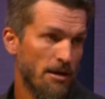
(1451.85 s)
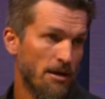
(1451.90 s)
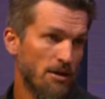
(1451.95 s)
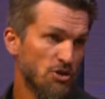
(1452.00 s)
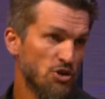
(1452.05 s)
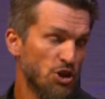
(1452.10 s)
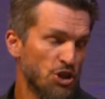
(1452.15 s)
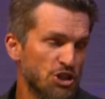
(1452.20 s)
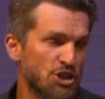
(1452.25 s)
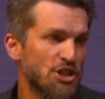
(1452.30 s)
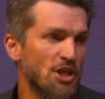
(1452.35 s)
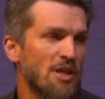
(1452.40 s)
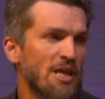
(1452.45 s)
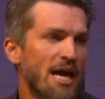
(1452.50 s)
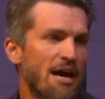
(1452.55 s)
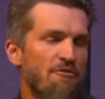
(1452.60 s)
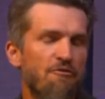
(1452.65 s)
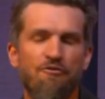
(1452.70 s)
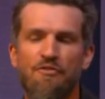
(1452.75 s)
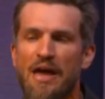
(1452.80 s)
So you still
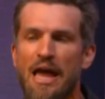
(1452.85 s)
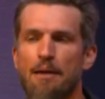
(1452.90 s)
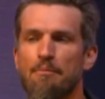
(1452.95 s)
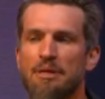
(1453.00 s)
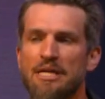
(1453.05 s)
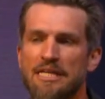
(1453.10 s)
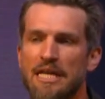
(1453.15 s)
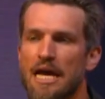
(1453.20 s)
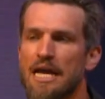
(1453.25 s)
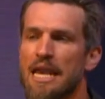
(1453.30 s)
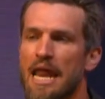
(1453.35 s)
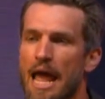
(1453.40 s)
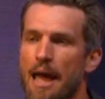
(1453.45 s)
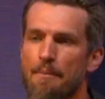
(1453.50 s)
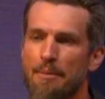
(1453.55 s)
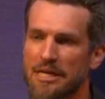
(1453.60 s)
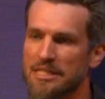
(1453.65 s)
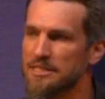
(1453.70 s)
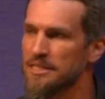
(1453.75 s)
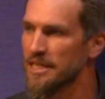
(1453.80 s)
have family
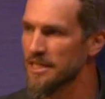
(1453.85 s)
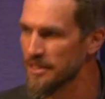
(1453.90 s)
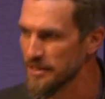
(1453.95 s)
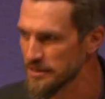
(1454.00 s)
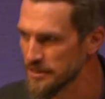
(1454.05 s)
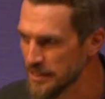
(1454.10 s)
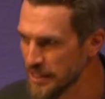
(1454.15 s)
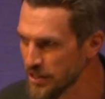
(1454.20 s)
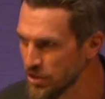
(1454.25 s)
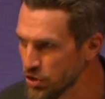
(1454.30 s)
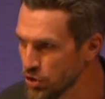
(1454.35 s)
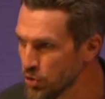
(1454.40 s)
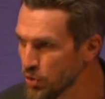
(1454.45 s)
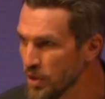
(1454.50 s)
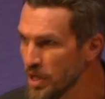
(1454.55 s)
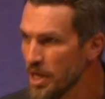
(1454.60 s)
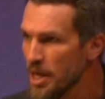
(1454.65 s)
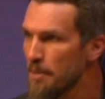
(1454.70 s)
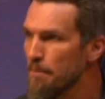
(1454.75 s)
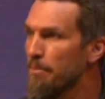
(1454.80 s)
dynamics that continue.
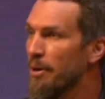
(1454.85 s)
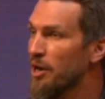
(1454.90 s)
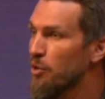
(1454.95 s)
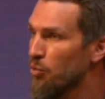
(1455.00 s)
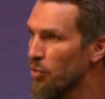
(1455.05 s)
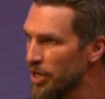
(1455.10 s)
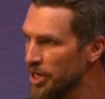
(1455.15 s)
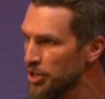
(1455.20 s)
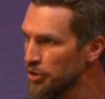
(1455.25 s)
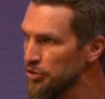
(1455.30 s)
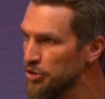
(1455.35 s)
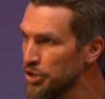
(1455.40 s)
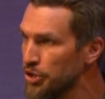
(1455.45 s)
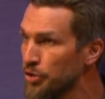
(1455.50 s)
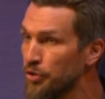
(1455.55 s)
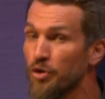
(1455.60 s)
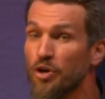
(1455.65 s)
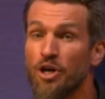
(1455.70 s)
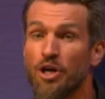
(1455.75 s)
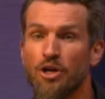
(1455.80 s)
But what
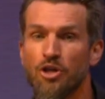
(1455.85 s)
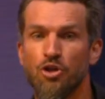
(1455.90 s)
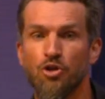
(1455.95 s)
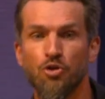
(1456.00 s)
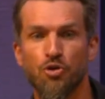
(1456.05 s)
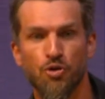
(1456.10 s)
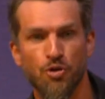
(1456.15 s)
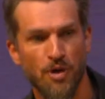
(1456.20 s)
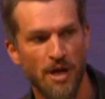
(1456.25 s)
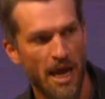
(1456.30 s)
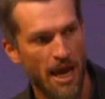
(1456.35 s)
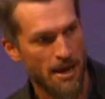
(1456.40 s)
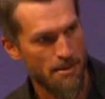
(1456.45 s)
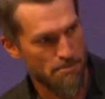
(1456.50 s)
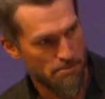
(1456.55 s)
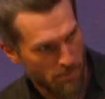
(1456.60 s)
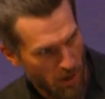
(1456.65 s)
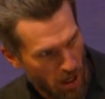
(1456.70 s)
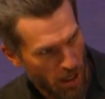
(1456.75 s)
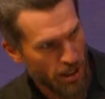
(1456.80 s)
do? You create
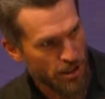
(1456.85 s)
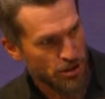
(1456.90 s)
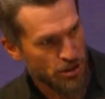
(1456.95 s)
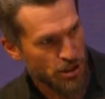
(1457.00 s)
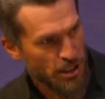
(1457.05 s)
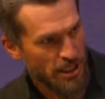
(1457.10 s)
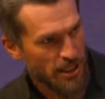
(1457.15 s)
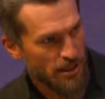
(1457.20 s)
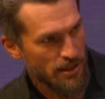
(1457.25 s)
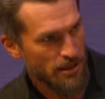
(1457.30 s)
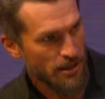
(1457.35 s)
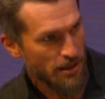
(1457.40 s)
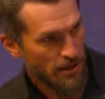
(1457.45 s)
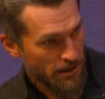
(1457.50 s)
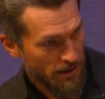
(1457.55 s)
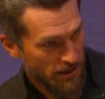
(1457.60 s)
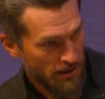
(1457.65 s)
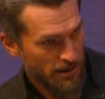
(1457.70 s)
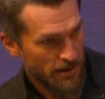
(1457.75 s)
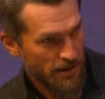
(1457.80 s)
margin
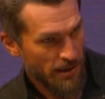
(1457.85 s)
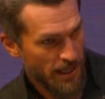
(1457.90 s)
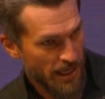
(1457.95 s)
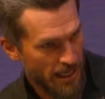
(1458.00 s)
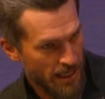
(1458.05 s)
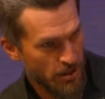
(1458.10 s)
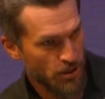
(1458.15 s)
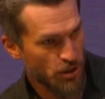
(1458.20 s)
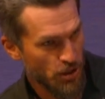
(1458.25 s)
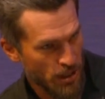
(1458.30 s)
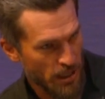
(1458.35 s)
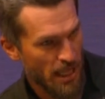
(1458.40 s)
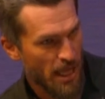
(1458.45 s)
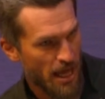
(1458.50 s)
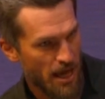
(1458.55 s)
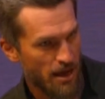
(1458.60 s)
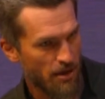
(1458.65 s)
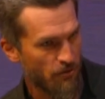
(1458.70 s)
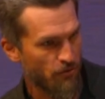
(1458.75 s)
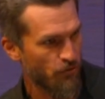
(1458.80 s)
in your
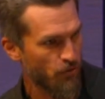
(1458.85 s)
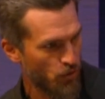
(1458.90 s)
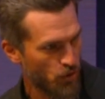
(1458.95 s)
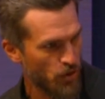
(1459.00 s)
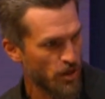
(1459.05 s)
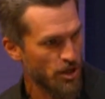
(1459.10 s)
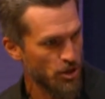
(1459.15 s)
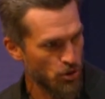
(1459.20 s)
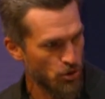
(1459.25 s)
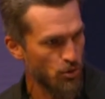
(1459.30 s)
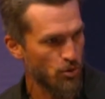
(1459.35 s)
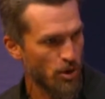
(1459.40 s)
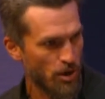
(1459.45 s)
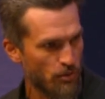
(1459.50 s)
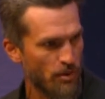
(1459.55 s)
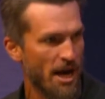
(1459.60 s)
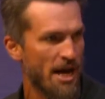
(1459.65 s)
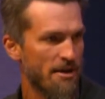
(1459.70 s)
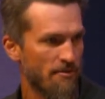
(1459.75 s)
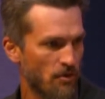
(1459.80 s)
life for the new
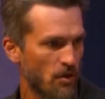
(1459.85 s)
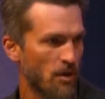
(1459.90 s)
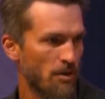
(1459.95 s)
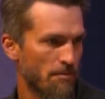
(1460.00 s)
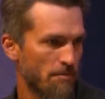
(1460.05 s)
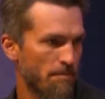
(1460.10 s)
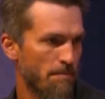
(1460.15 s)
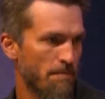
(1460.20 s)
arrival.